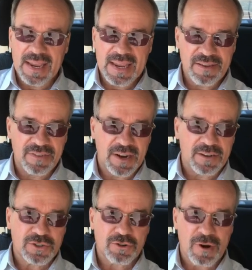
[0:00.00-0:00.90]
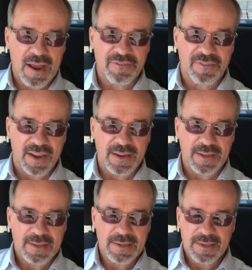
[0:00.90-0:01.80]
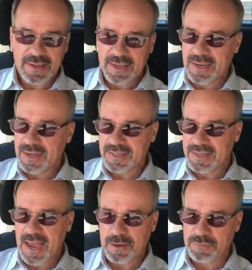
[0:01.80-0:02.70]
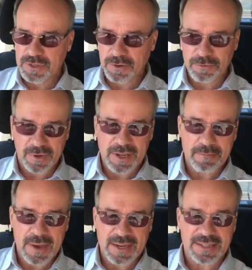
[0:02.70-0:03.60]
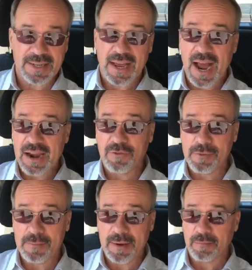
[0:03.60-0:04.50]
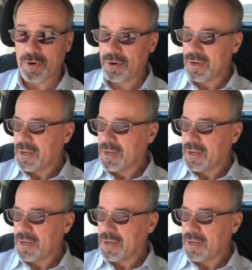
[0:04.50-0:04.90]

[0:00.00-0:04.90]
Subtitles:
Even in traffic, it is absolutely amazing. I remember